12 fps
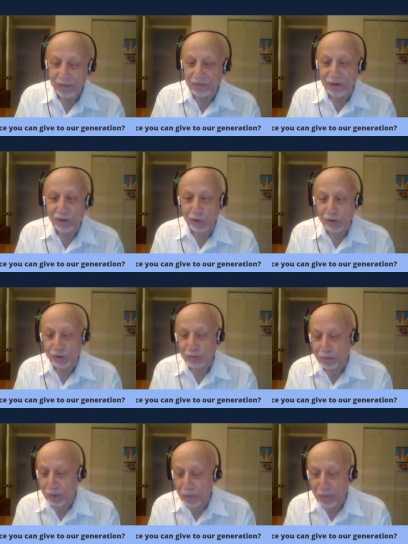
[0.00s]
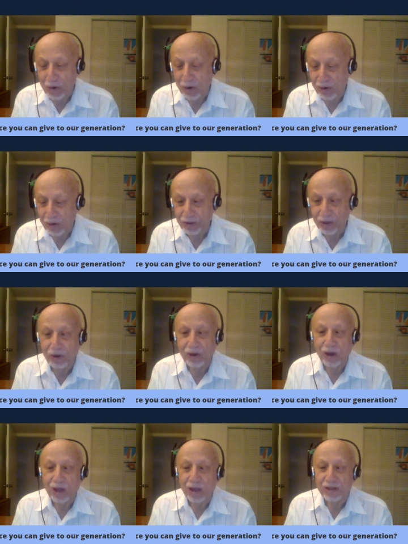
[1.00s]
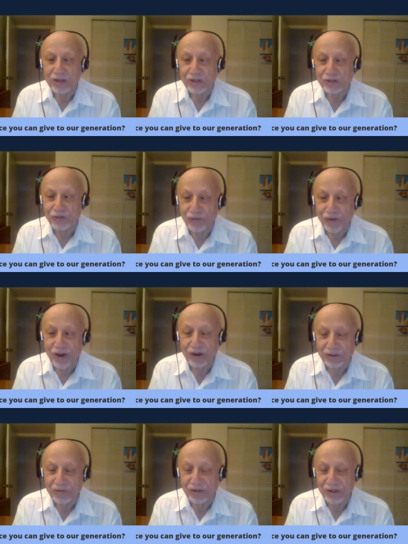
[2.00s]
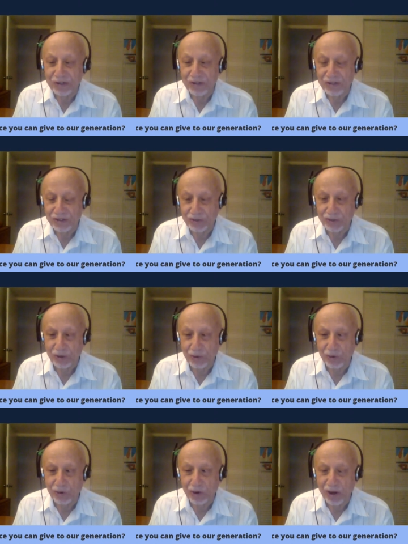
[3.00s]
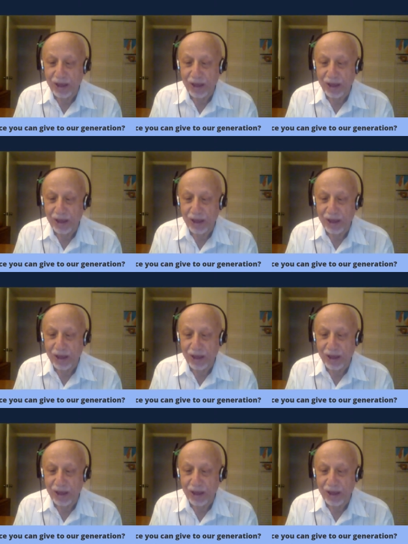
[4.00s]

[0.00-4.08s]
because propaganda is very, very strong